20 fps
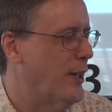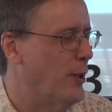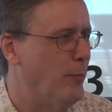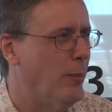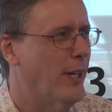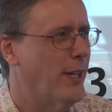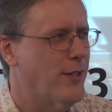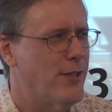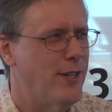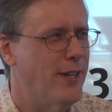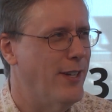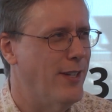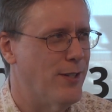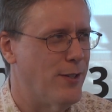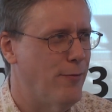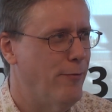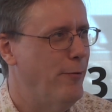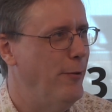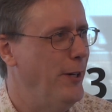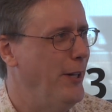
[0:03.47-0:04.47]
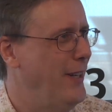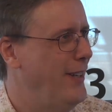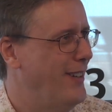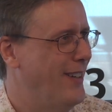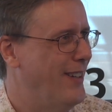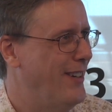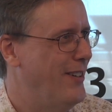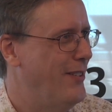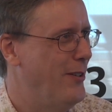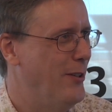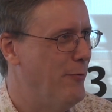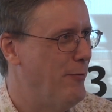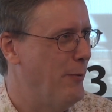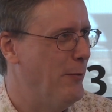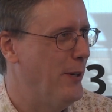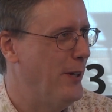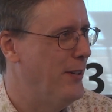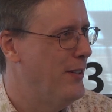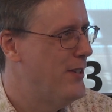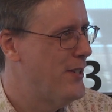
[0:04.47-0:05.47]
complexity is free. I don't know if you
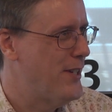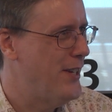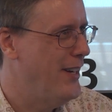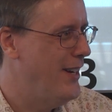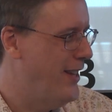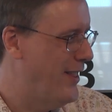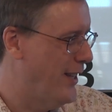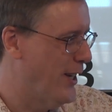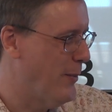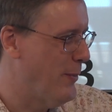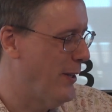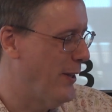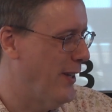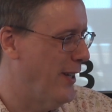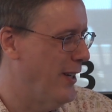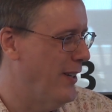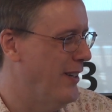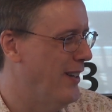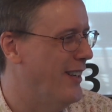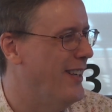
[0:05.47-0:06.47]
want to say anything about that.